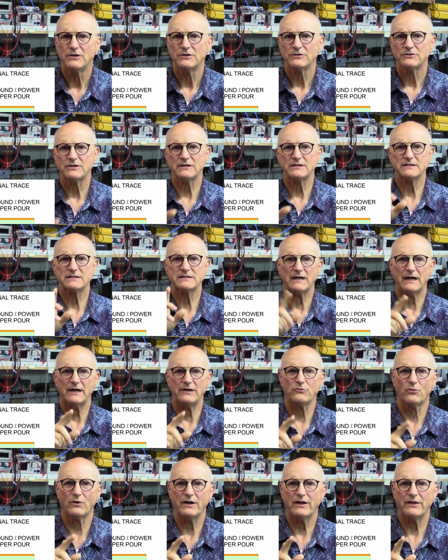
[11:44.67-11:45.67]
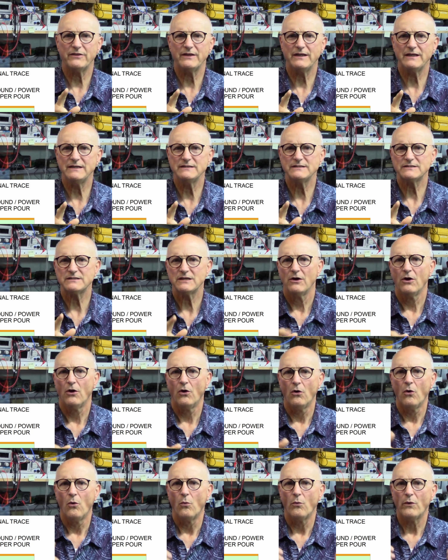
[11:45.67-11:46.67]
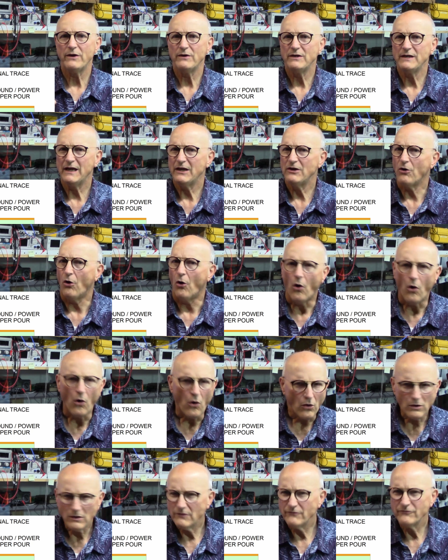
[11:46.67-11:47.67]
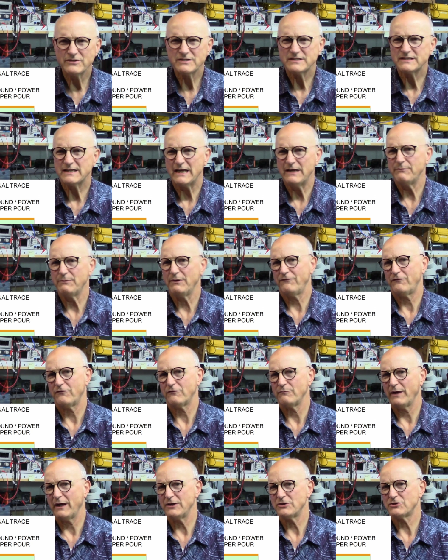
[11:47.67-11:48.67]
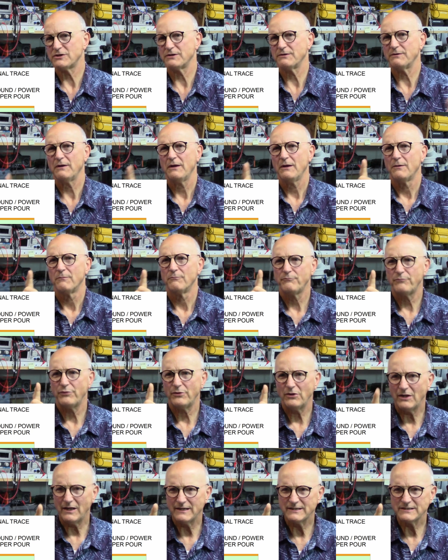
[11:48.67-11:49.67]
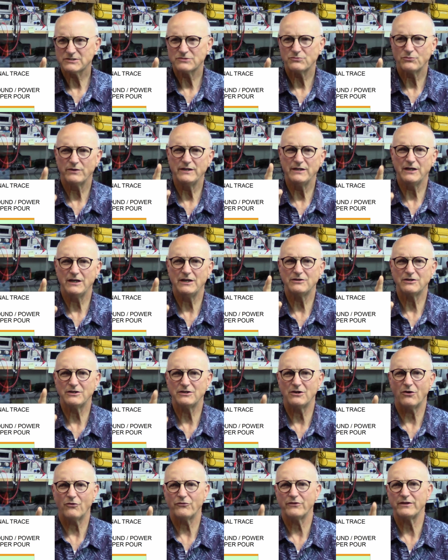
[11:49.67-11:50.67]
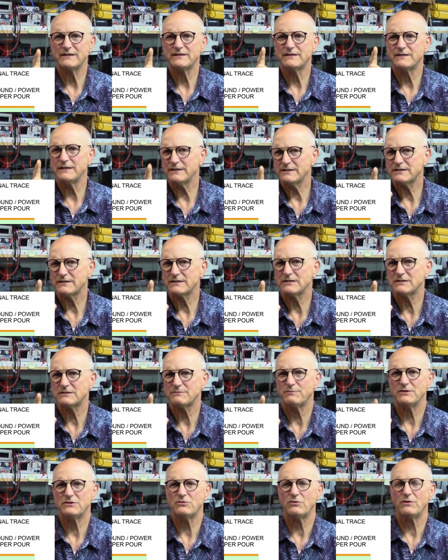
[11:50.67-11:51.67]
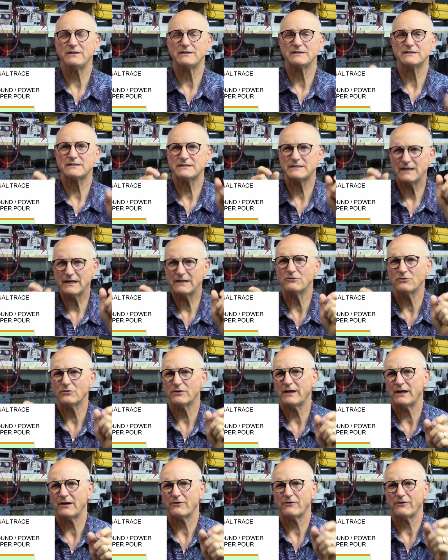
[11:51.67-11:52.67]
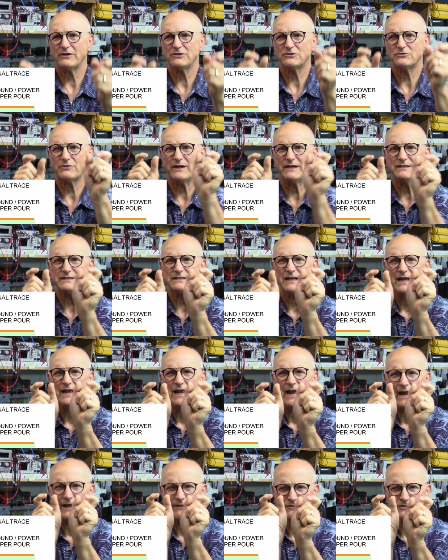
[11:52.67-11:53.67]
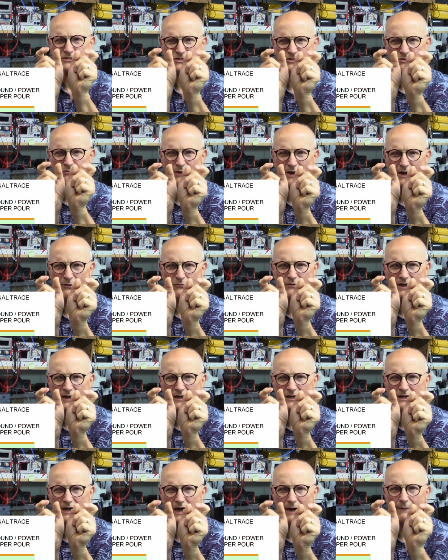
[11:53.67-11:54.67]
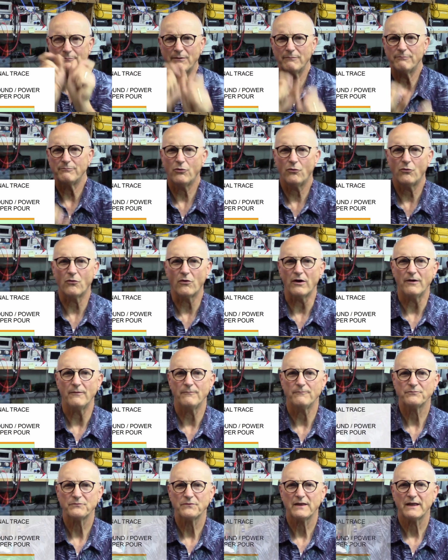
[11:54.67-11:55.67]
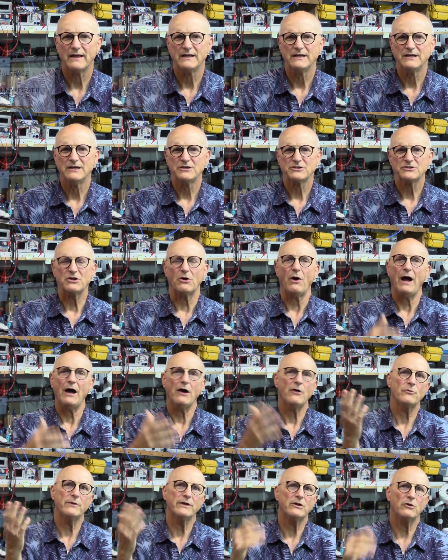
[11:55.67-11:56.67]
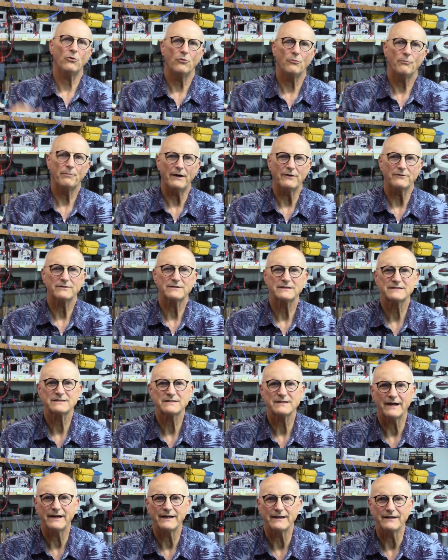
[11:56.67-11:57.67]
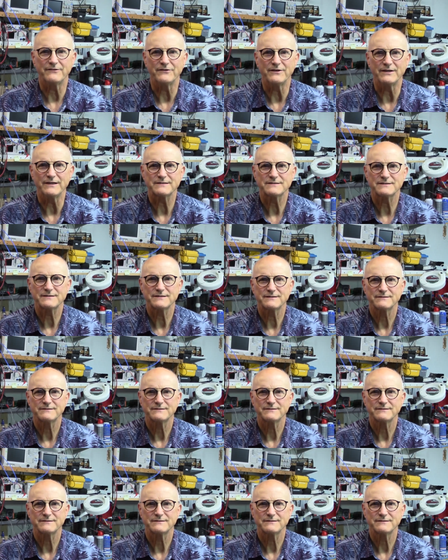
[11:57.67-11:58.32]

To design one of these, we need all of the same information, plus we need to know the distance between the signal carrying trace and the surrounding copper pore. So how do we go about designing this?